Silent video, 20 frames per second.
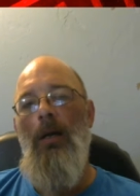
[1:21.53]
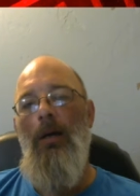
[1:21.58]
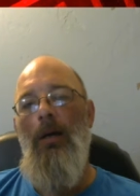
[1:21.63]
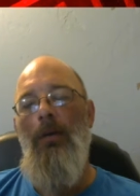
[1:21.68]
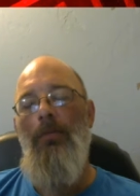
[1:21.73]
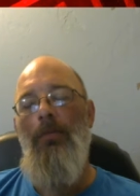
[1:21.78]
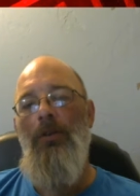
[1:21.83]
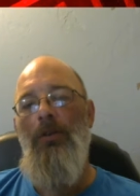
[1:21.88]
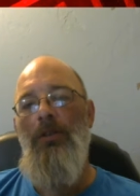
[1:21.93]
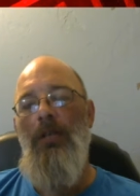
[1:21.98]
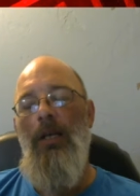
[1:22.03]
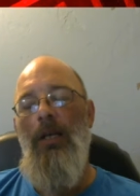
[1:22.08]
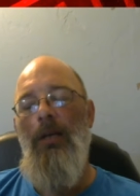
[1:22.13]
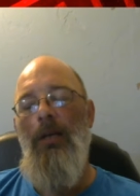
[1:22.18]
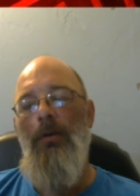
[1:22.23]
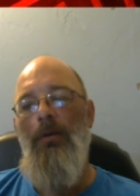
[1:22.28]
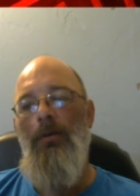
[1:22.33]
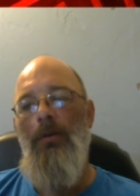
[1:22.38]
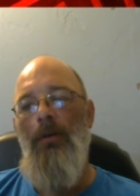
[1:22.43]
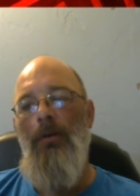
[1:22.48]
for
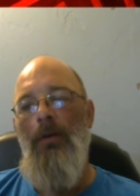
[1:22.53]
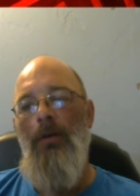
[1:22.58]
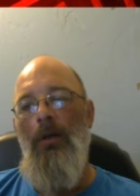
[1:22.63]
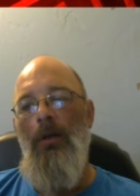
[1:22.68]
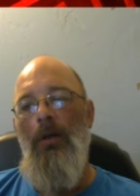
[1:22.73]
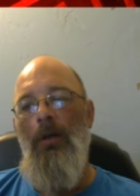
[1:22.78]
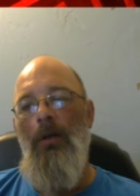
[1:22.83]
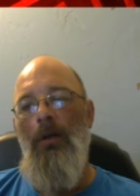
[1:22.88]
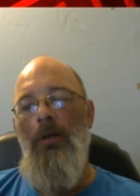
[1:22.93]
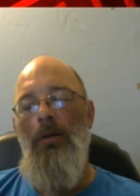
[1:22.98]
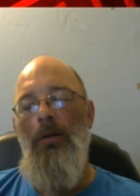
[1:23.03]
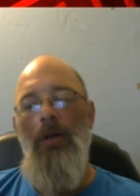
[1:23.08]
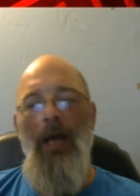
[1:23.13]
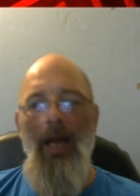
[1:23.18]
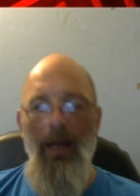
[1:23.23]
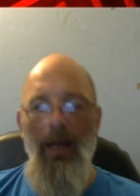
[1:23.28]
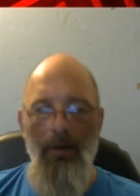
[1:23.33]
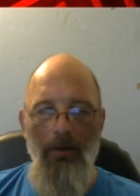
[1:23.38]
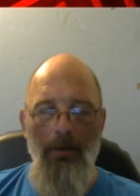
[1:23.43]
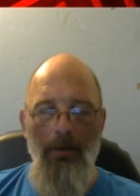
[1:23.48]
sale to
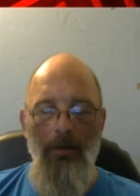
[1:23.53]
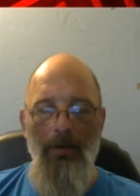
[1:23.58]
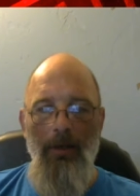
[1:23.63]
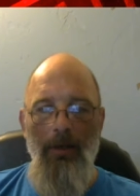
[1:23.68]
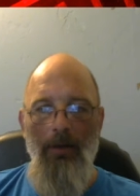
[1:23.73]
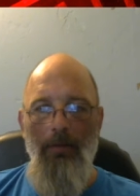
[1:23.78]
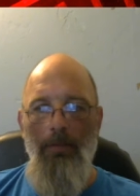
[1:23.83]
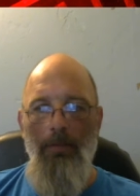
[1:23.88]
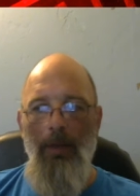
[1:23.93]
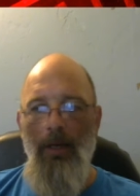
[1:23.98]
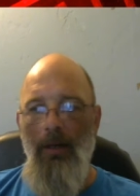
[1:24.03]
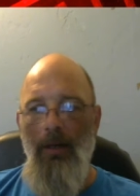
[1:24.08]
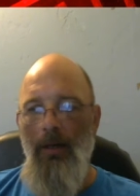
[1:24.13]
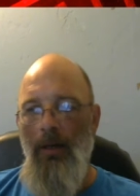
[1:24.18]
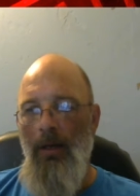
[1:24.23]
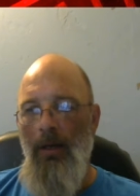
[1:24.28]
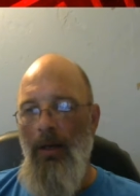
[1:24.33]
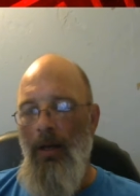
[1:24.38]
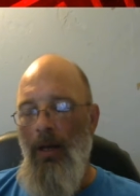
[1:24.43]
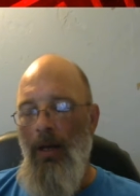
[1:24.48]
haggle a little bit.
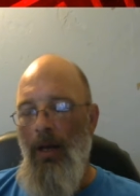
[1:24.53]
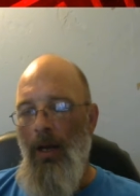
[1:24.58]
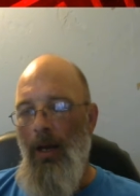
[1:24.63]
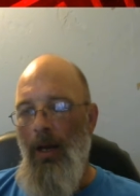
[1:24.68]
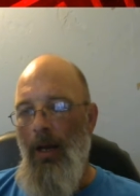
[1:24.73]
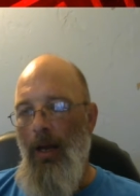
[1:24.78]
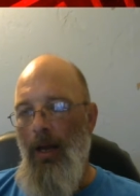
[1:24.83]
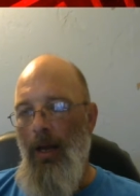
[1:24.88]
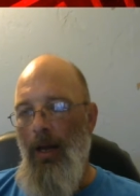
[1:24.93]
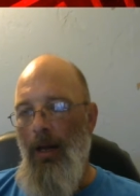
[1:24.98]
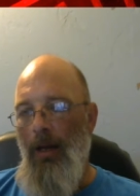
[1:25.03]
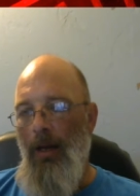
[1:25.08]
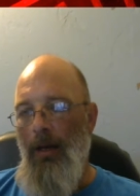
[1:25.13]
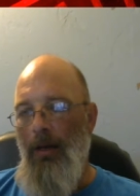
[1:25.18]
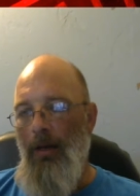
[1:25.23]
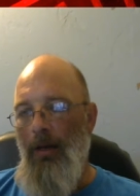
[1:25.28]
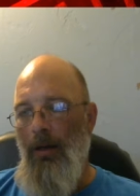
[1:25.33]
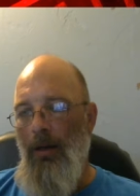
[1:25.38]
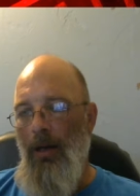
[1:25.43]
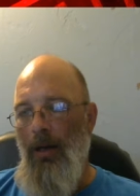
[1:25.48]

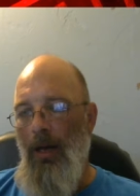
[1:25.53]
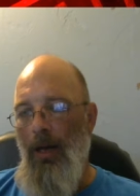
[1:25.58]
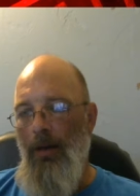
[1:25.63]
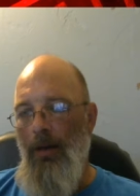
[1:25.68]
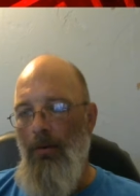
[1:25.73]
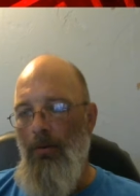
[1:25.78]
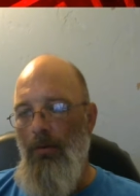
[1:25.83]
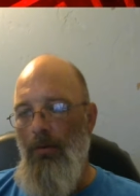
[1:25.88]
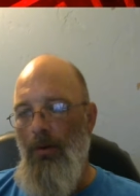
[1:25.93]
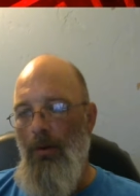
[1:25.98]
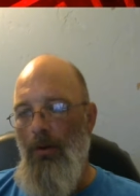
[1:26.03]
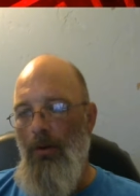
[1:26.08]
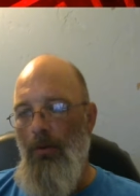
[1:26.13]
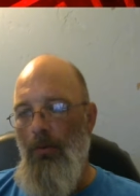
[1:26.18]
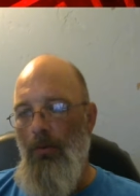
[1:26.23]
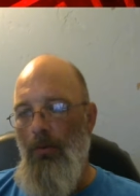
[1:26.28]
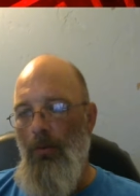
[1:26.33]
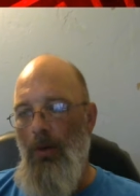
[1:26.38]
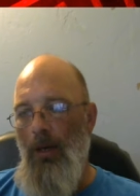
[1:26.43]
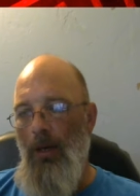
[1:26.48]
And I don't know
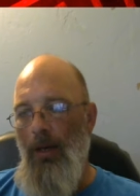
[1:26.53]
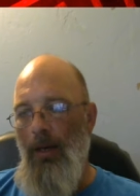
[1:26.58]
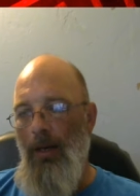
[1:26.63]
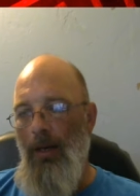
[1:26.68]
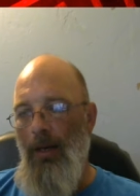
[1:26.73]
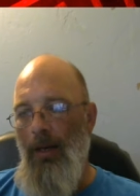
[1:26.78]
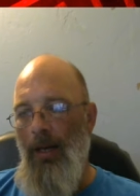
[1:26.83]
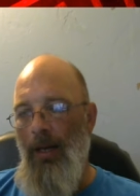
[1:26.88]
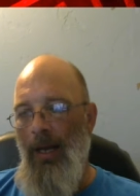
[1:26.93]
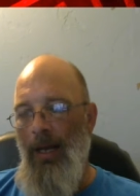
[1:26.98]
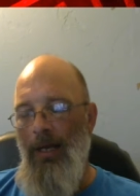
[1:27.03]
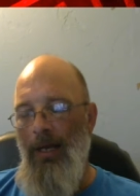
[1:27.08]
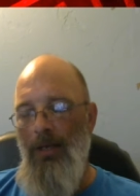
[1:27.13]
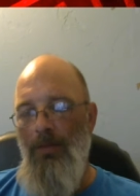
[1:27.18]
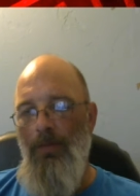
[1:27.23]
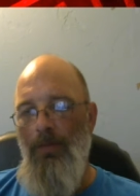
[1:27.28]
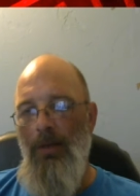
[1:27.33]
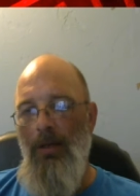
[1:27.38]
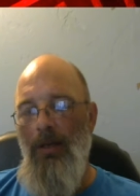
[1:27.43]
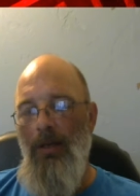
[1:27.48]
what it has
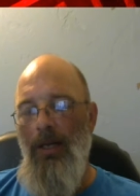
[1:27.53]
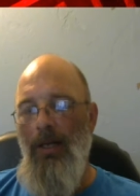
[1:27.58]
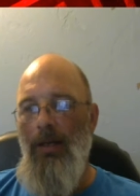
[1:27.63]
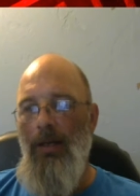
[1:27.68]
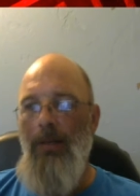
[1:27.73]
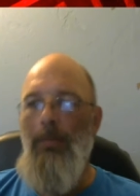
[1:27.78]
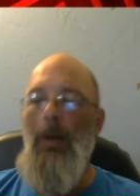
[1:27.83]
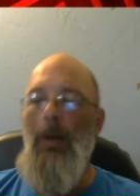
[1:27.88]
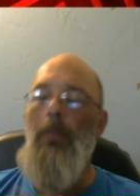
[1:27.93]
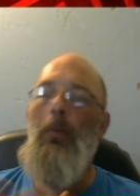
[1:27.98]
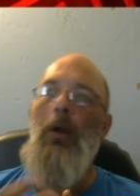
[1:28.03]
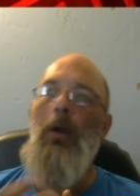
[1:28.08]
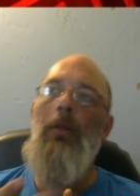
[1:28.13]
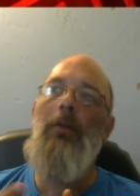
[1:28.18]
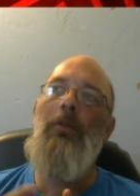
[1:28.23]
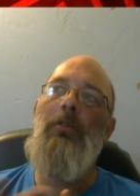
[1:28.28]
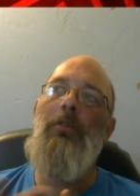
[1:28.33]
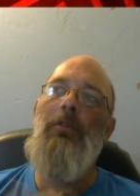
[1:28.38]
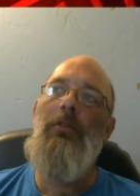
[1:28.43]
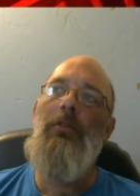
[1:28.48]
been lately. My
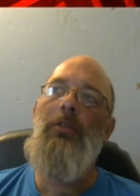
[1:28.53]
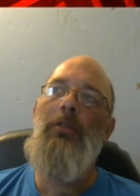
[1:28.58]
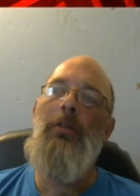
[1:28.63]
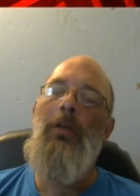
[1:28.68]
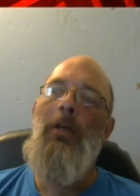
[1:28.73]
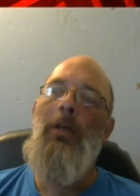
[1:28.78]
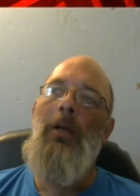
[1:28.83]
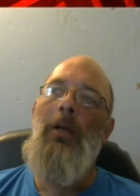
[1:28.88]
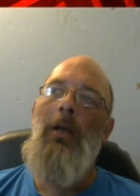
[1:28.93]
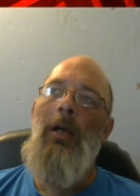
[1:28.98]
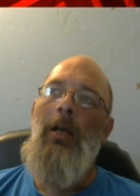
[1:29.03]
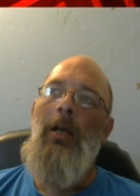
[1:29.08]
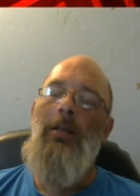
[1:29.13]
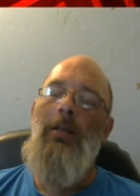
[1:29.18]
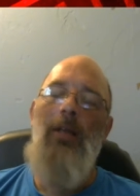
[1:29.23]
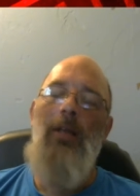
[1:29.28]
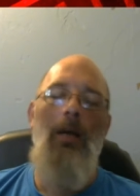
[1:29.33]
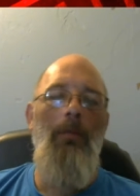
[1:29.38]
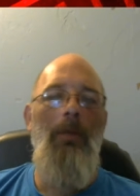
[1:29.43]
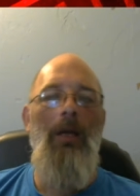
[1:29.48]
brothers
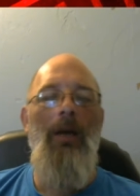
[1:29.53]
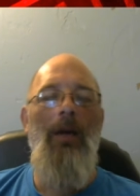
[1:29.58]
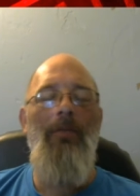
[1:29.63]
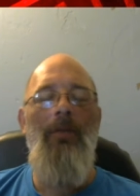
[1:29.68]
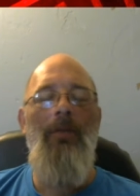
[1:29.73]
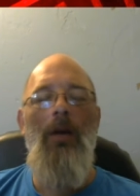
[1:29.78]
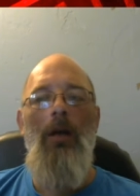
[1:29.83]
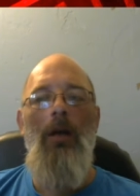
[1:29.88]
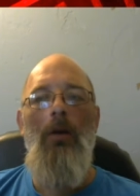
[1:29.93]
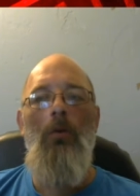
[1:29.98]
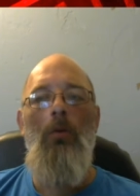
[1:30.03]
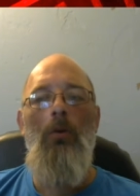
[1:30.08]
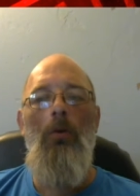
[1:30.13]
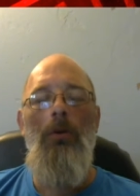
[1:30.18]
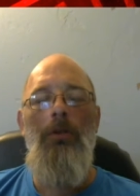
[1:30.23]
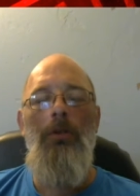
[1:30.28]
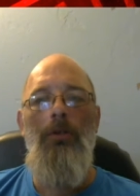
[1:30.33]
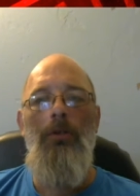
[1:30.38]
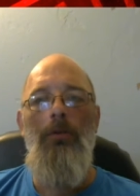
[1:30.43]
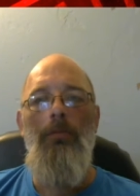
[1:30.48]
tell me I've got a
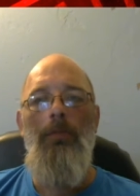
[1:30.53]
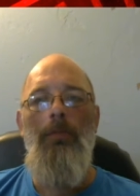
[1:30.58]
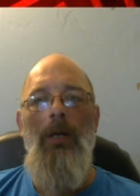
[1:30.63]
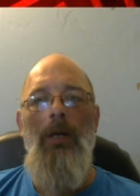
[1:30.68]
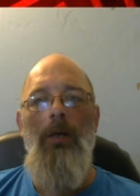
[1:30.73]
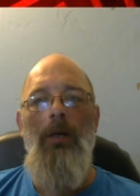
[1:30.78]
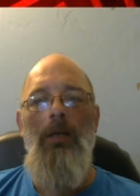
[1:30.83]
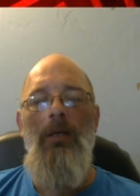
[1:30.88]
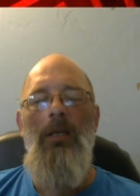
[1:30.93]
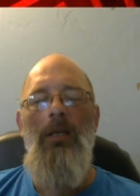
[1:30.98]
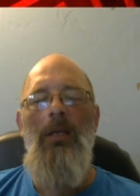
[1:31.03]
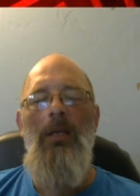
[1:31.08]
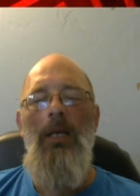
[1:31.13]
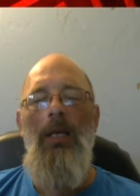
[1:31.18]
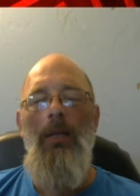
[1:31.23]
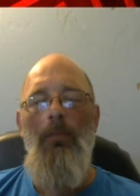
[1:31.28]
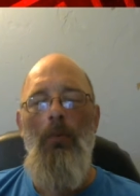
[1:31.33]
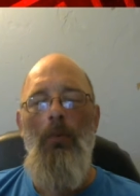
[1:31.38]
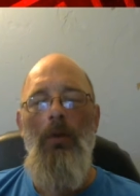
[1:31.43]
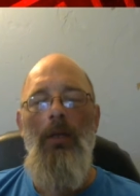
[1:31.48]
horseshoe buried
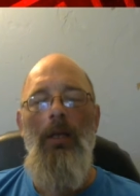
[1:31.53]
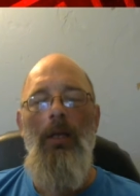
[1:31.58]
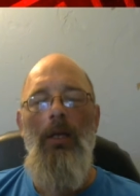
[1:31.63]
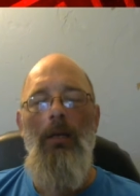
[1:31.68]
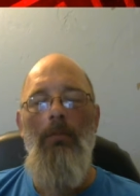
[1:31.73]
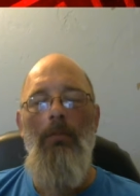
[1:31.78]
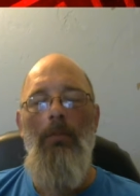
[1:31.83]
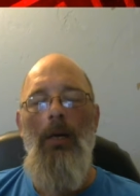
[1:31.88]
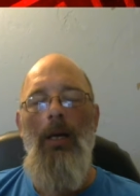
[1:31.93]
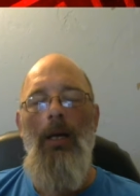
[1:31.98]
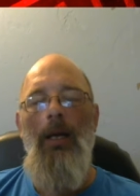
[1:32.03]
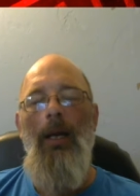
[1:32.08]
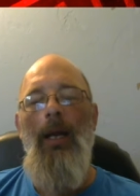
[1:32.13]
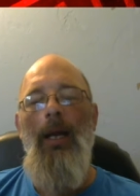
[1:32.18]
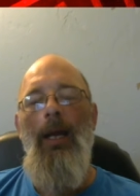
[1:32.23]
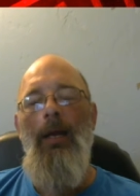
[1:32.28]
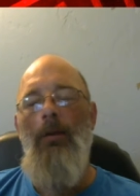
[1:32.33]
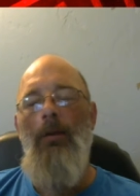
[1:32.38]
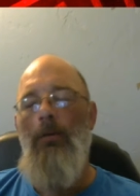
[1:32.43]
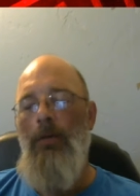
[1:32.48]
deep within my
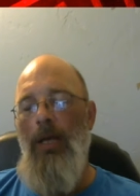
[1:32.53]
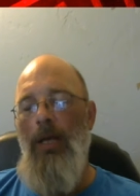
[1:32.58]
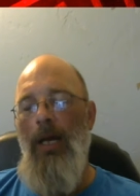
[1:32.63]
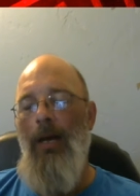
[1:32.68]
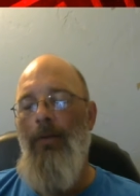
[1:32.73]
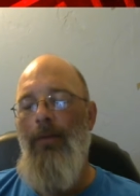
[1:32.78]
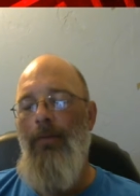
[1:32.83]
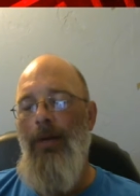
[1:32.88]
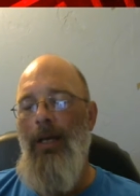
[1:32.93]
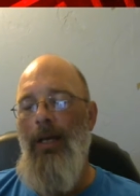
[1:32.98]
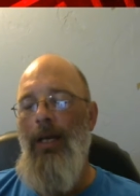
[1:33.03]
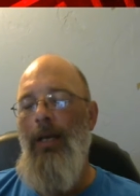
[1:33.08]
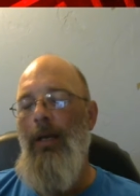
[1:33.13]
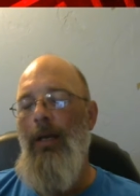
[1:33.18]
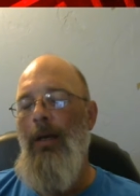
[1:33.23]
anal cavity.